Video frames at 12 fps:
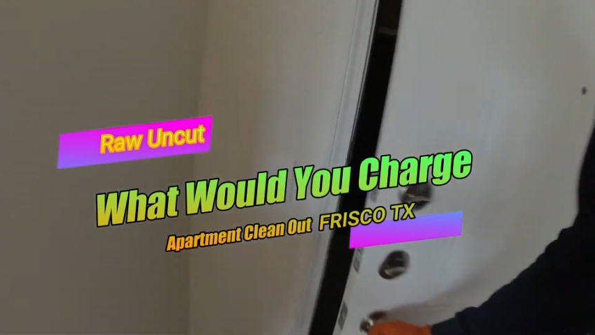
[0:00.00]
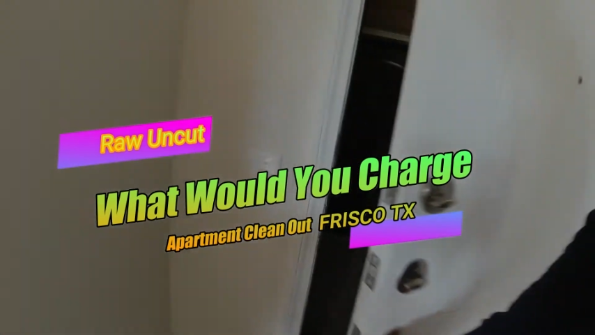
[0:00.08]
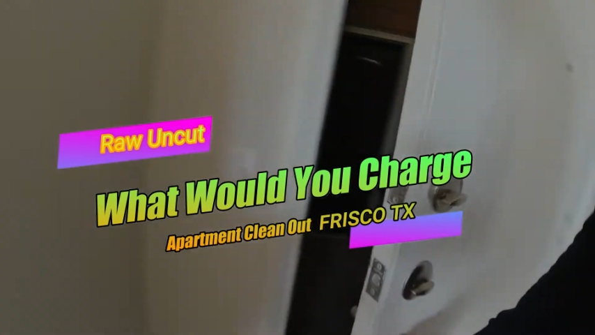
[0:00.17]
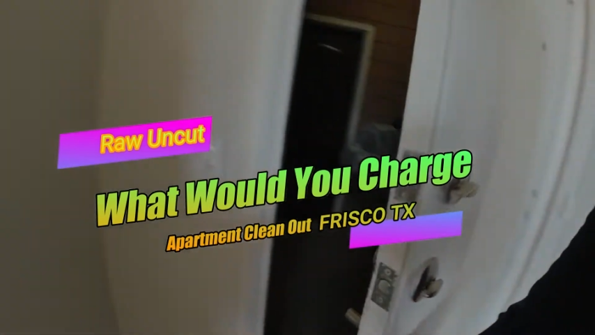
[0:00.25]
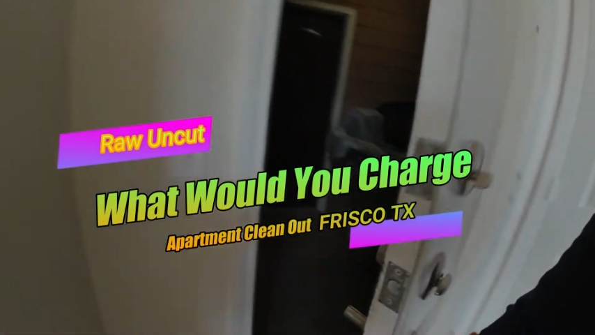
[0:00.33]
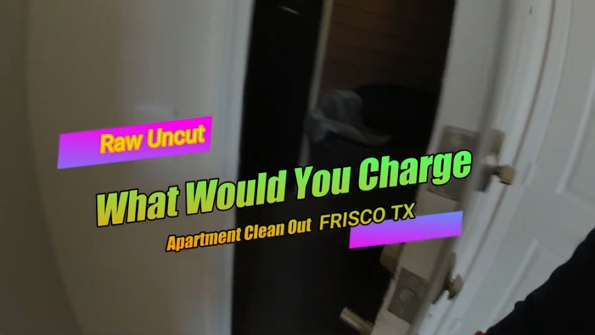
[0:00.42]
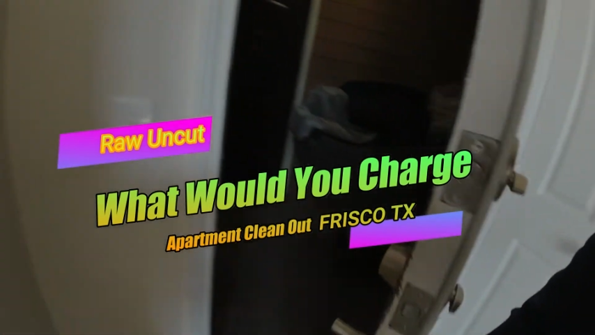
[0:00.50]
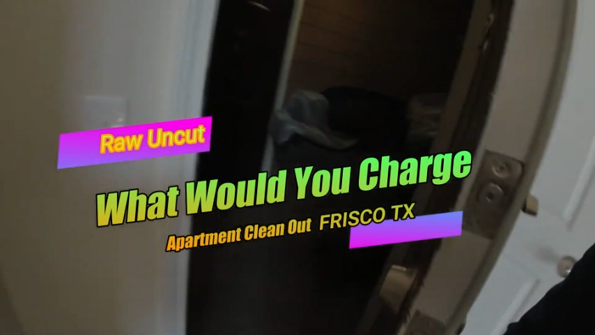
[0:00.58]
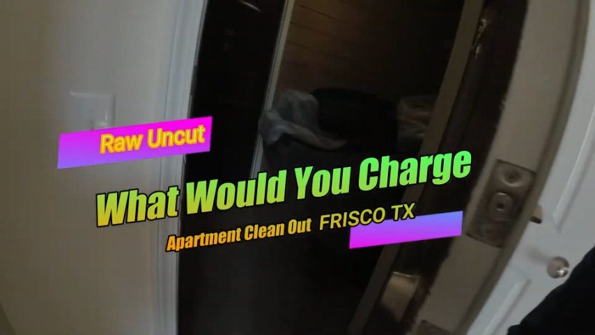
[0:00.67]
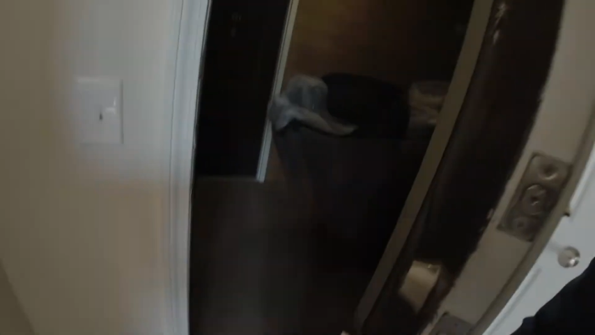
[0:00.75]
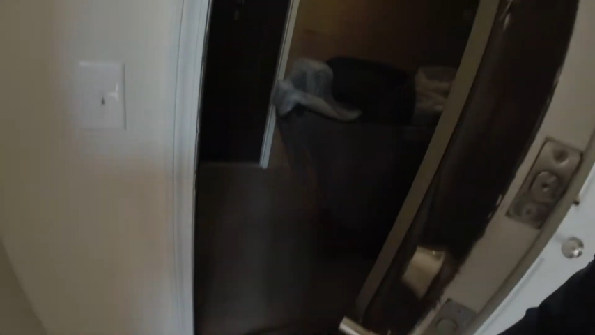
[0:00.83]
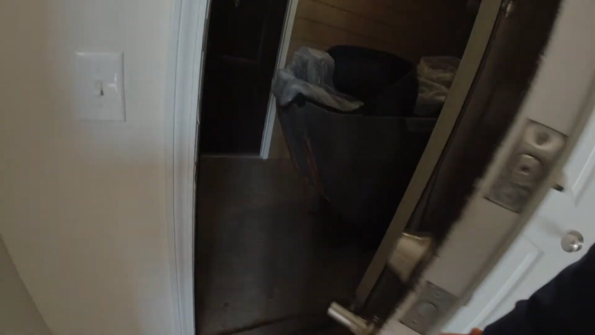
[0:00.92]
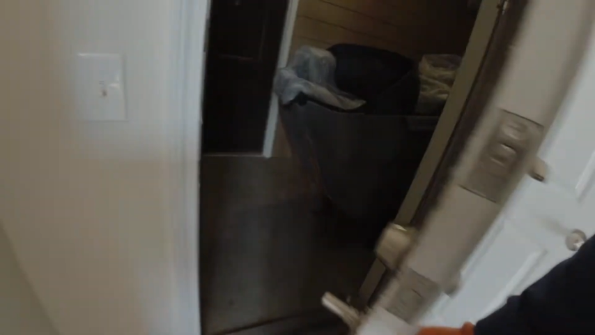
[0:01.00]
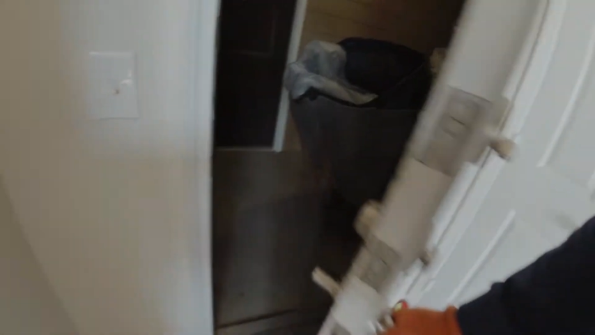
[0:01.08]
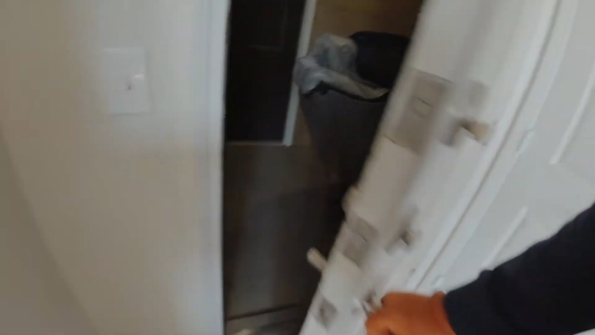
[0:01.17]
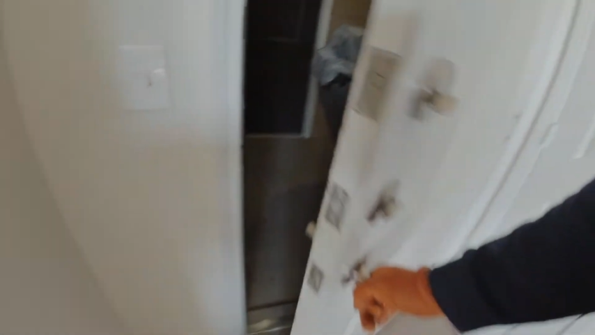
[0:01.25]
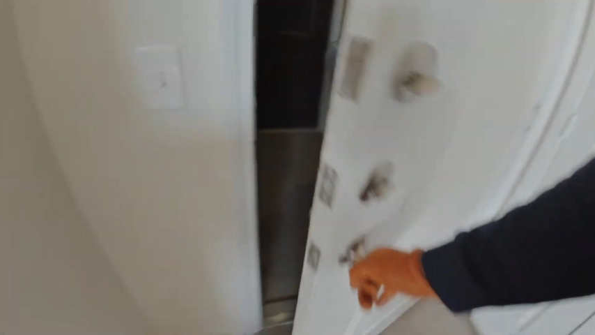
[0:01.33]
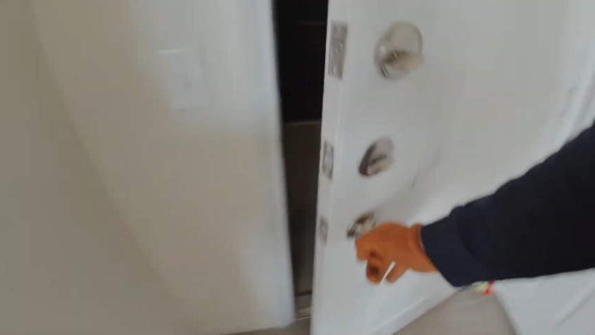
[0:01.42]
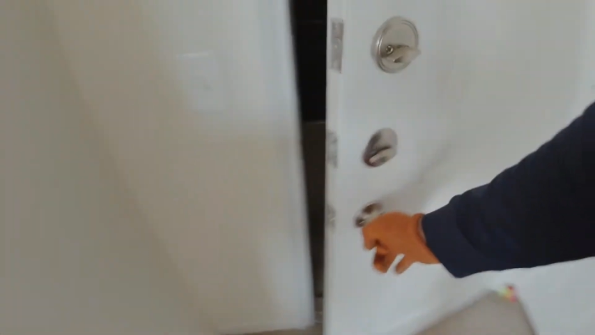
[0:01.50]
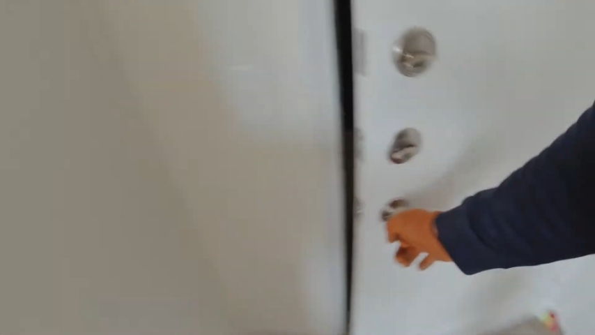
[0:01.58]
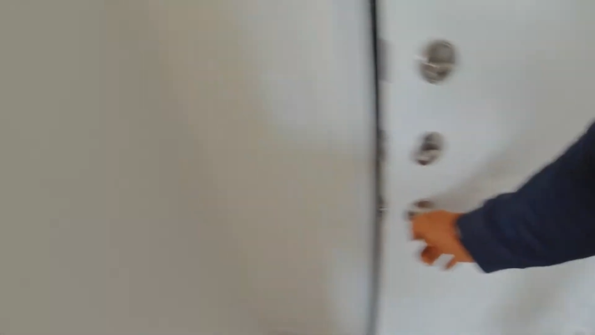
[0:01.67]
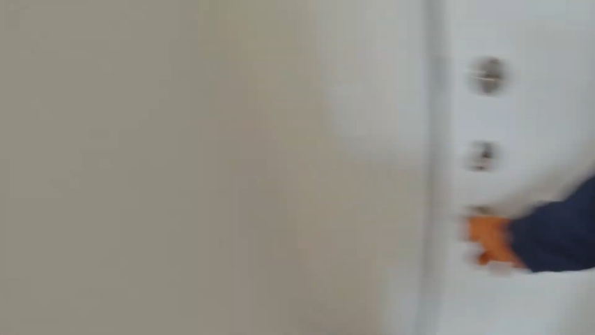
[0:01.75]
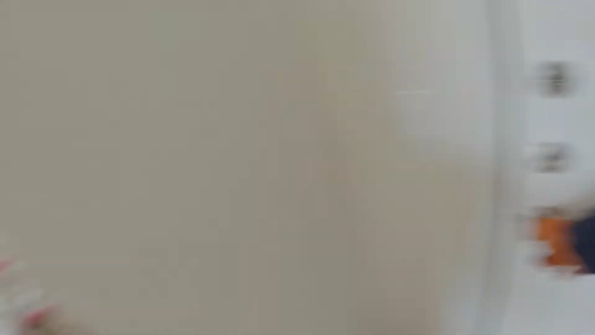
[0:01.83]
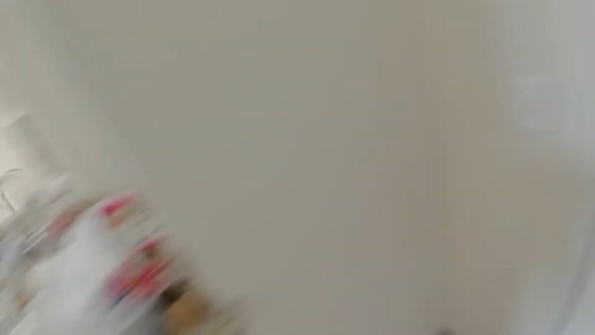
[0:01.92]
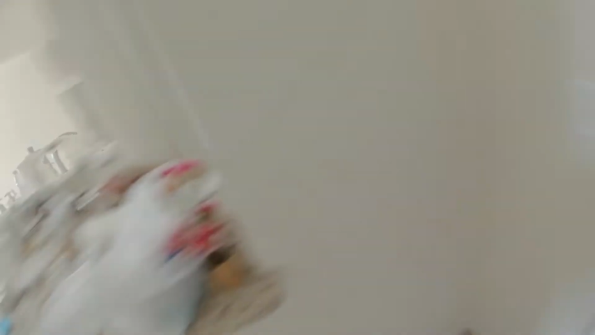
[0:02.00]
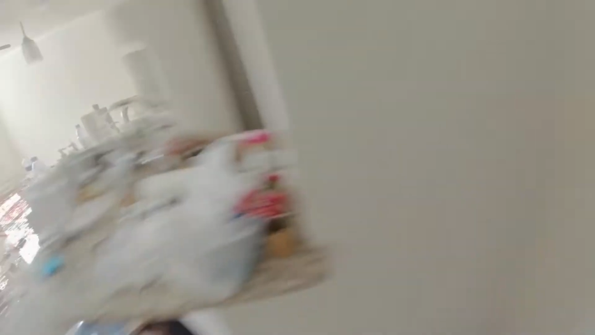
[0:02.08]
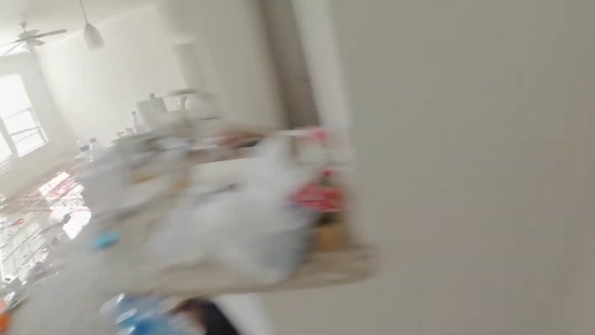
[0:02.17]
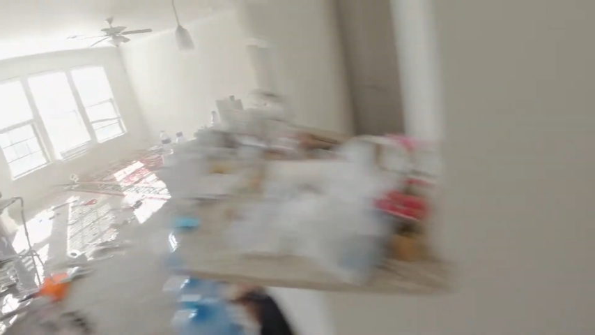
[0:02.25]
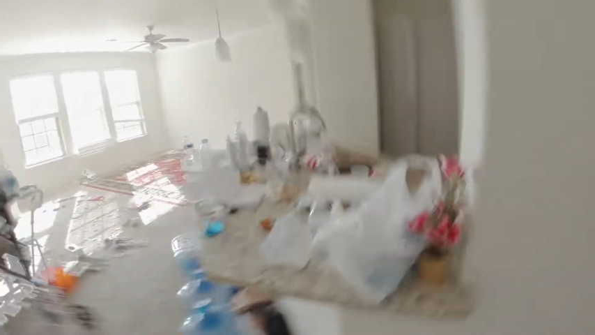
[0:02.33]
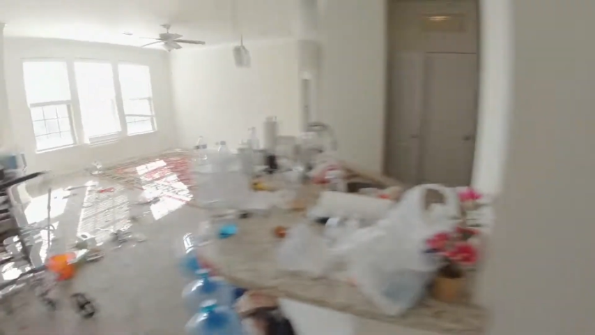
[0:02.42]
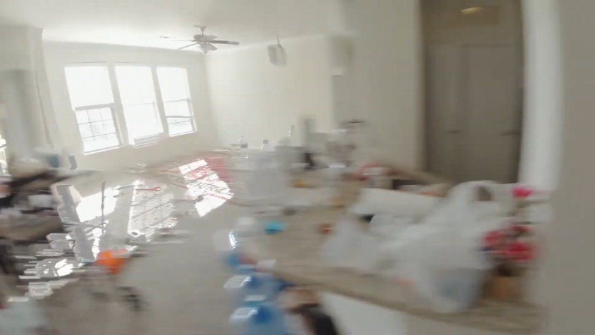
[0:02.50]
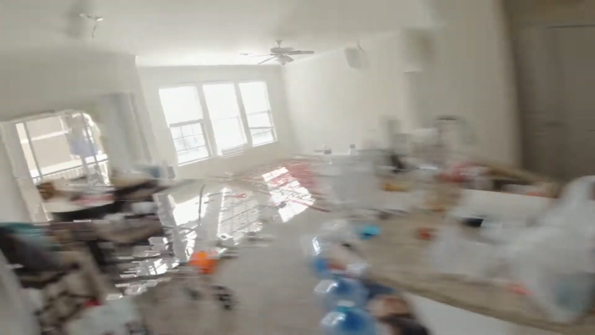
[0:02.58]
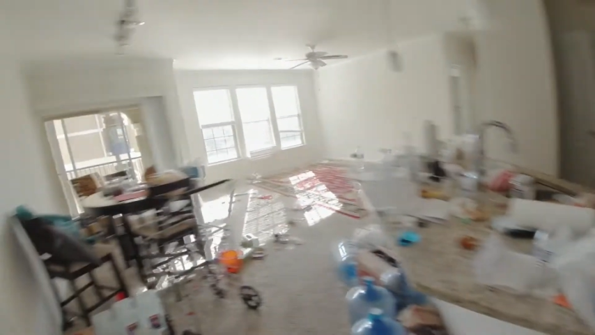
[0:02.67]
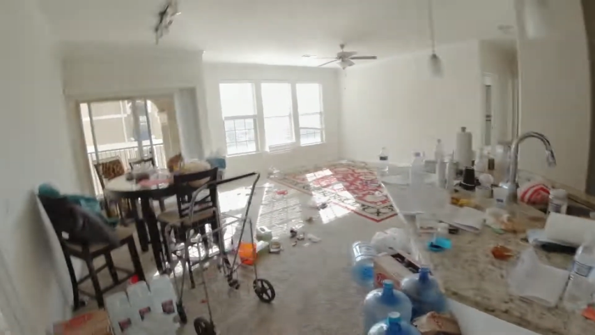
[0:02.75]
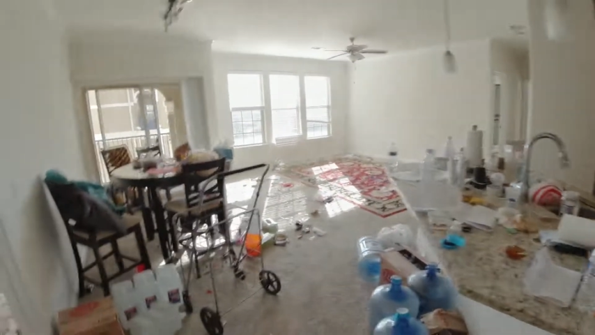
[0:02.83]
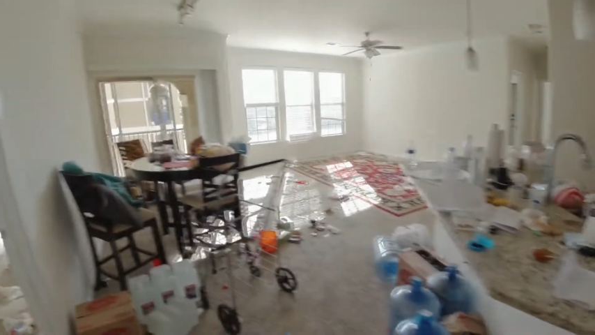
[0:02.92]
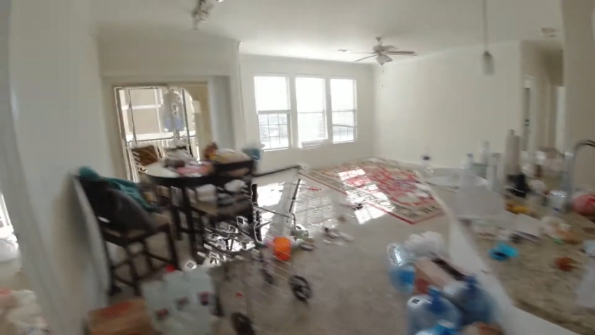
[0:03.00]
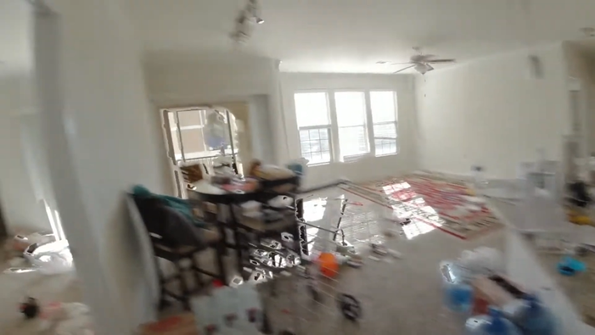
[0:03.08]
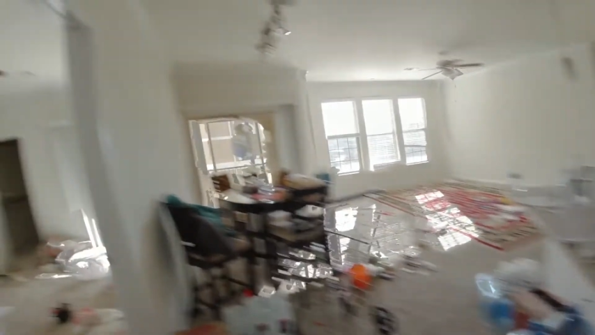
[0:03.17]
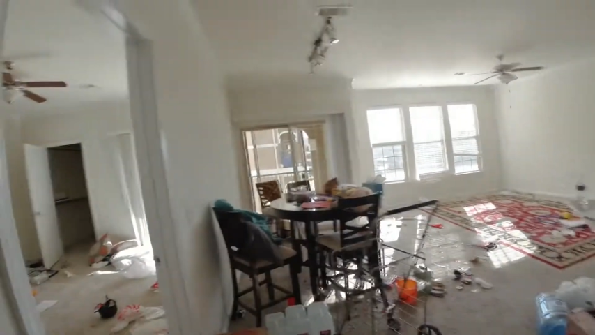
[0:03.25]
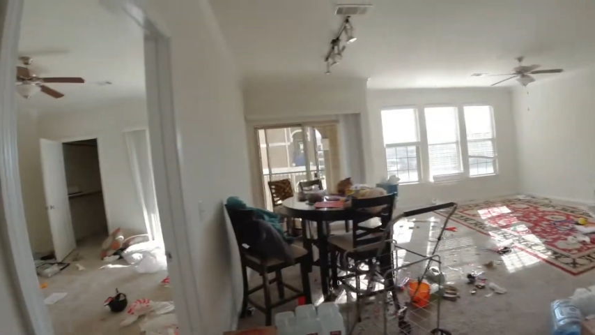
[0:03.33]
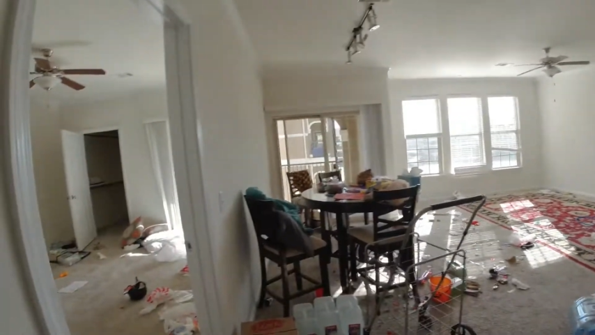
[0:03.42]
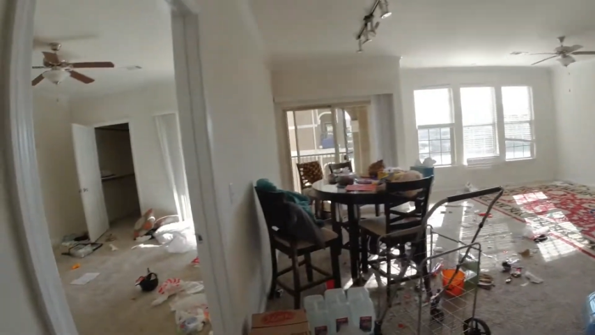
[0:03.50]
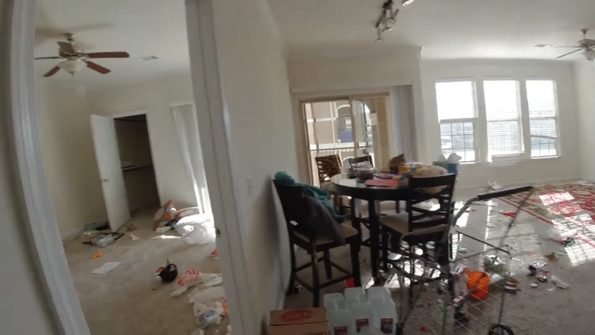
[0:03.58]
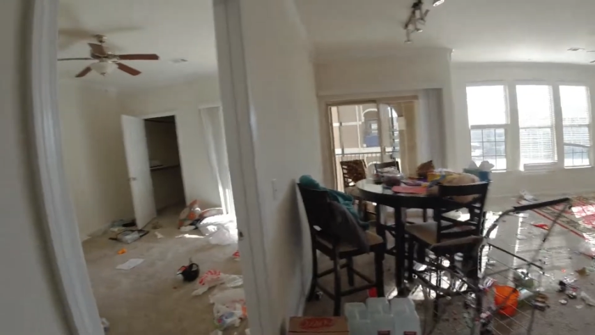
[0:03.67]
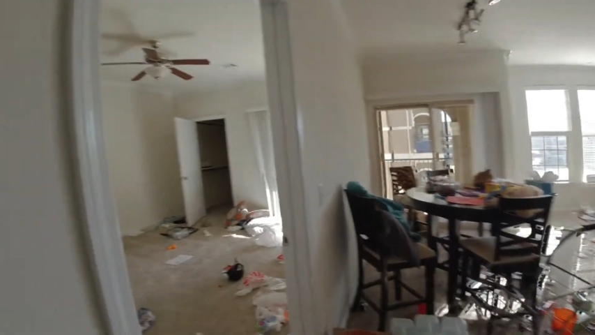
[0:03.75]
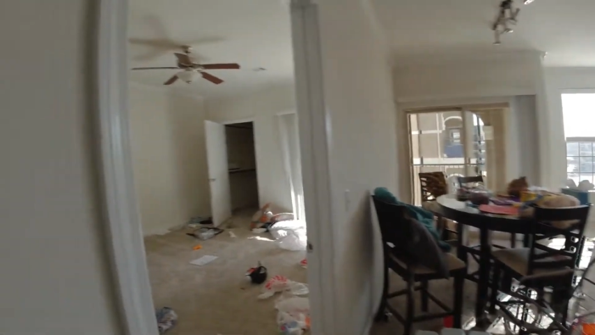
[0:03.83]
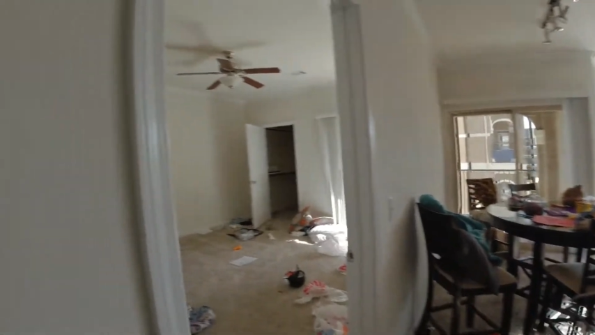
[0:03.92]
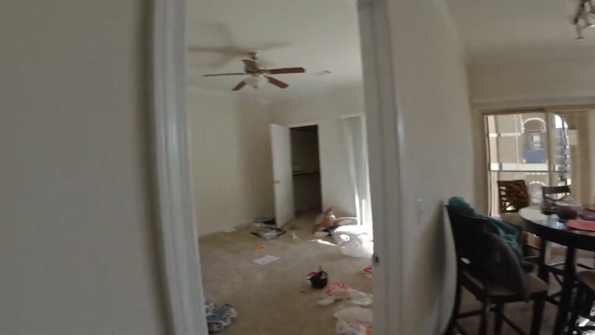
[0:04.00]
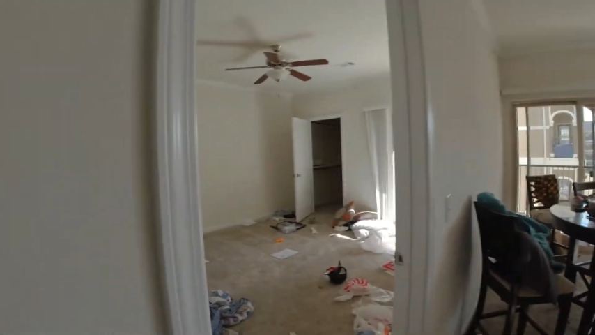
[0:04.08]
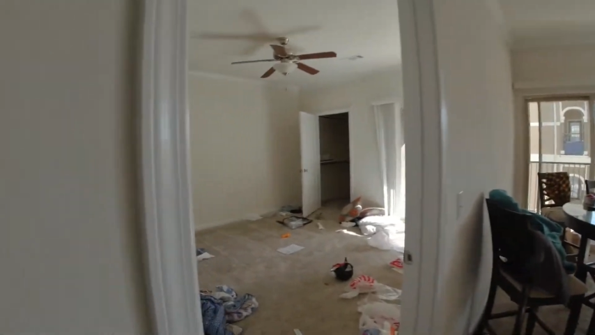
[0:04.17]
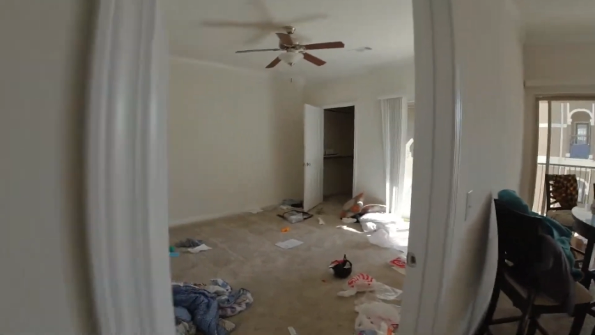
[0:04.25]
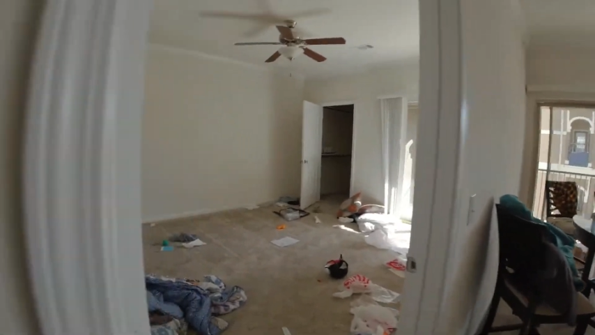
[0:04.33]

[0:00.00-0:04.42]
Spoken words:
No face is visible, so there are no lips to read.